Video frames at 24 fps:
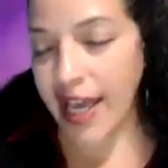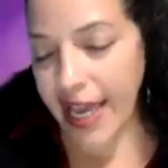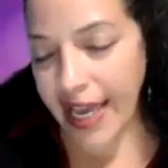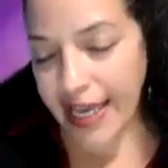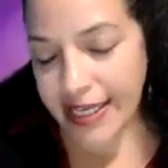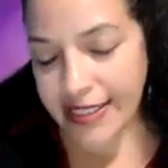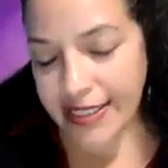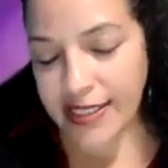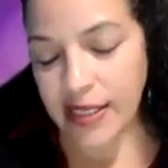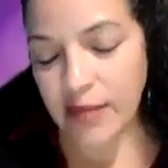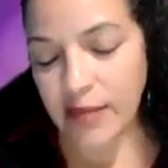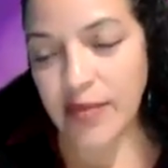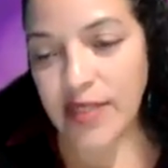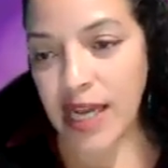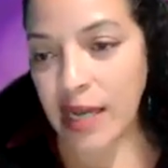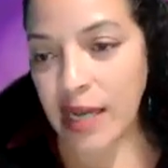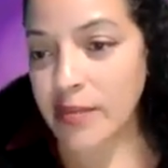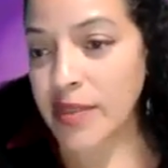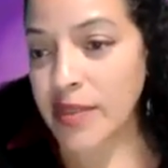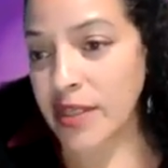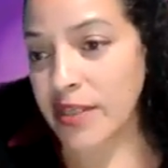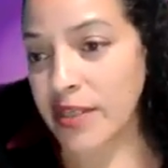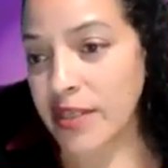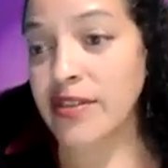And
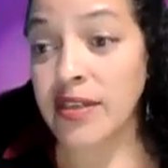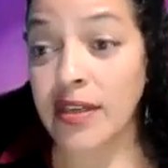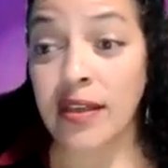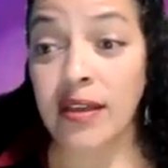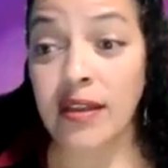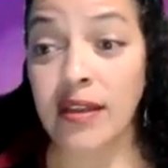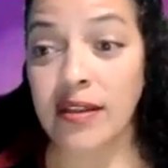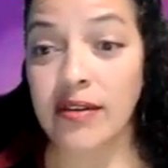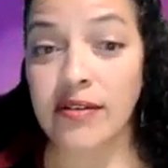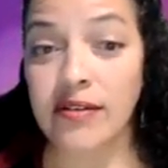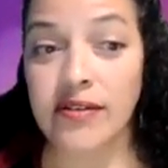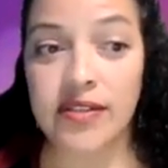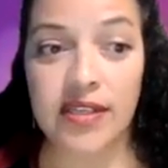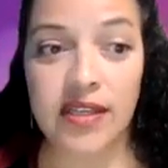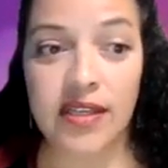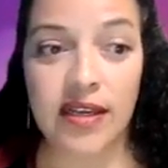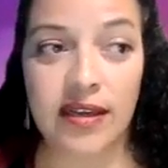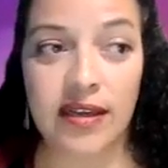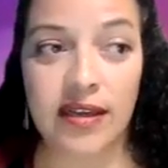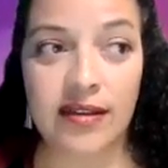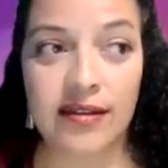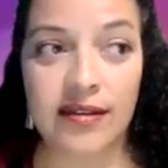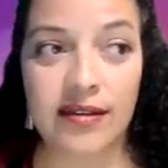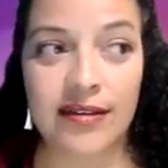sometimes there's
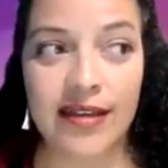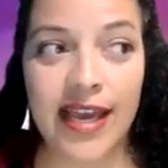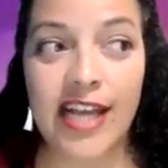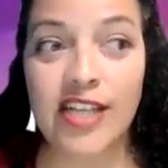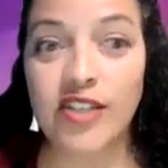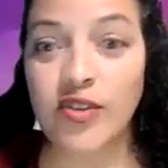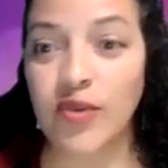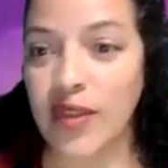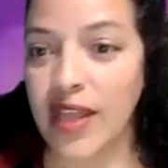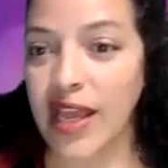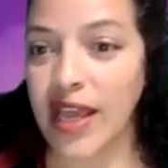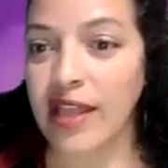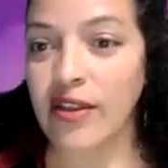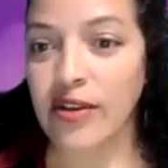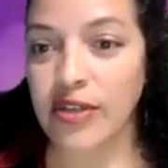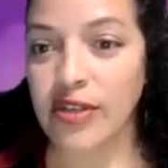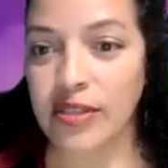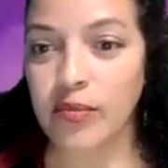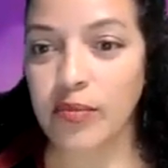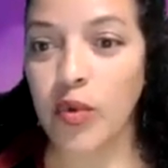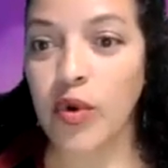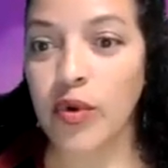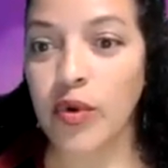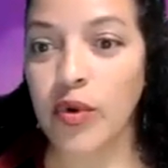a catch with that. There's
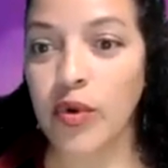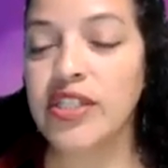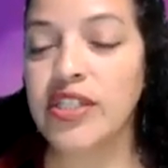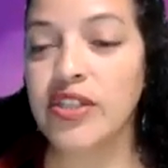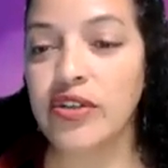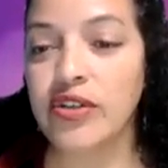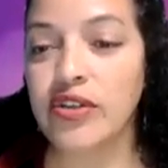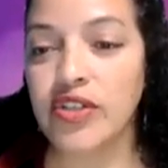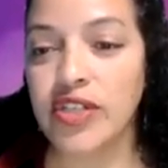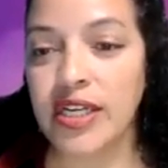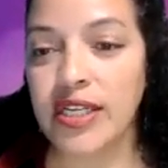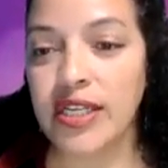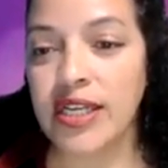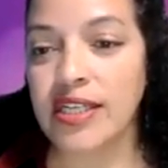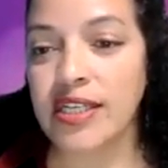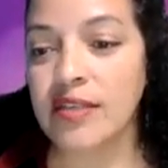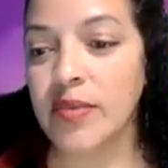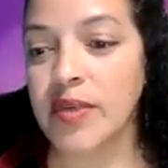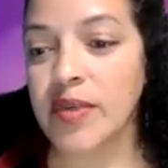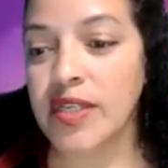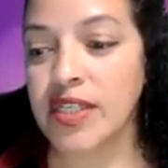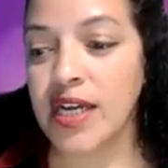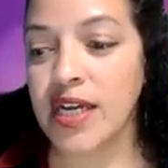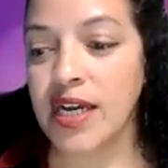more research that needs to
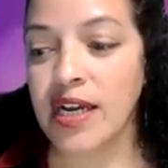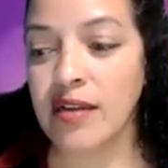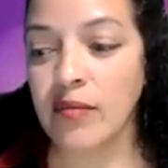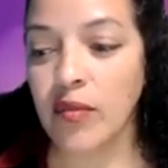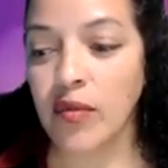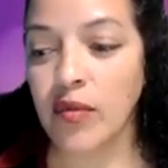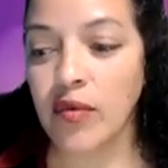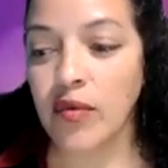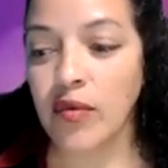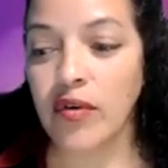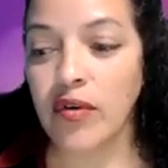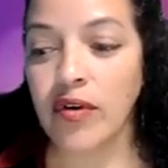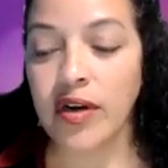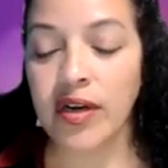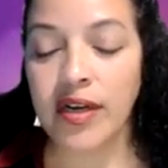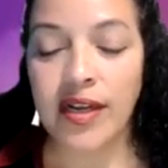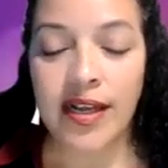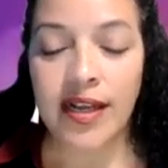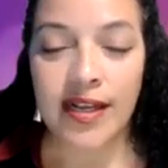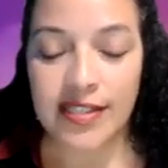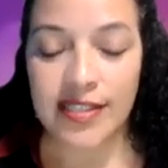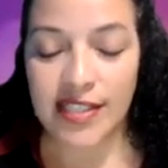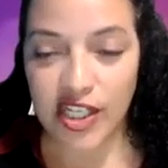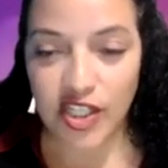be done, more
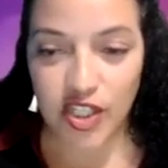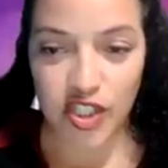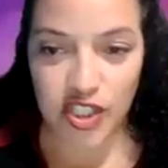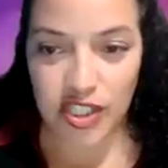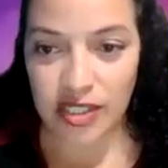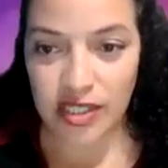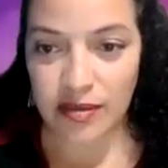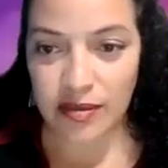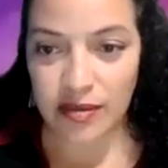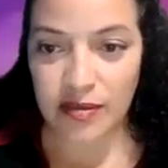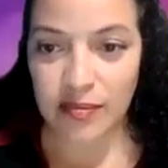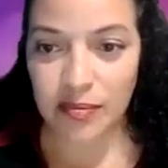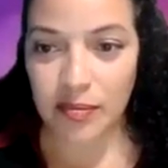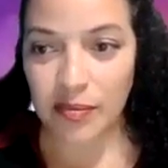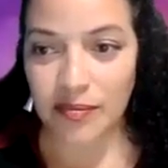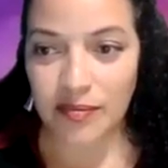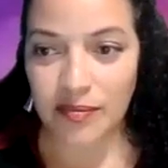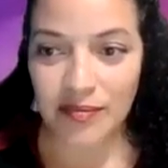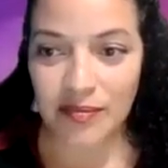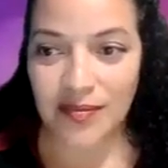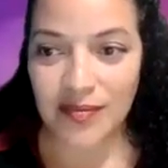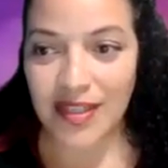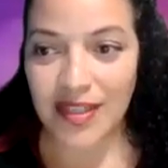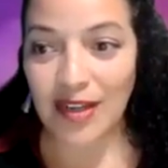touches,
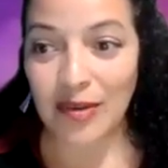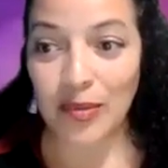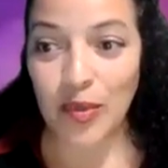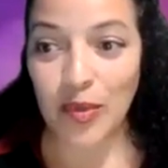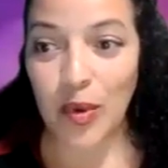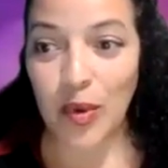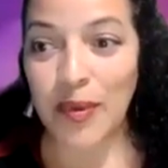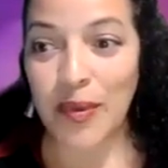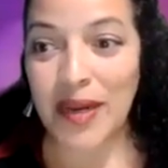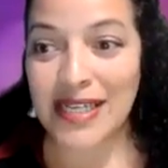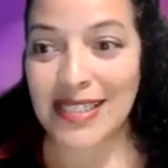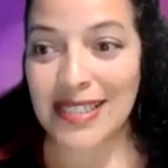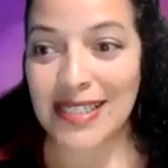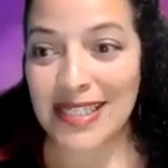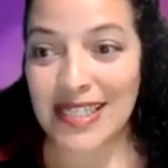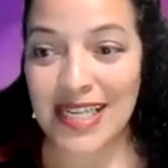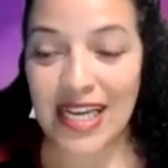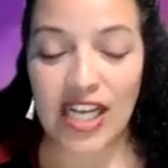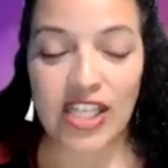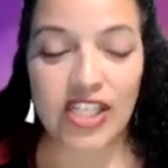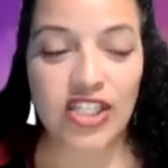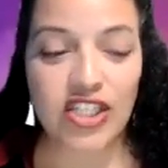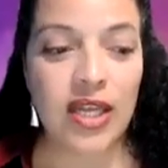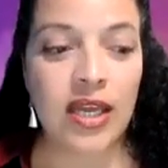more bases
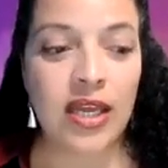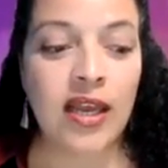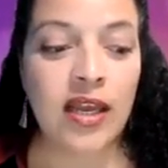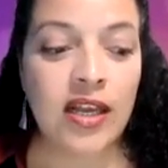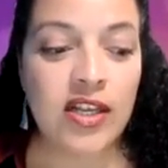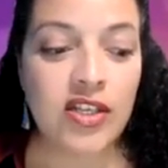touched.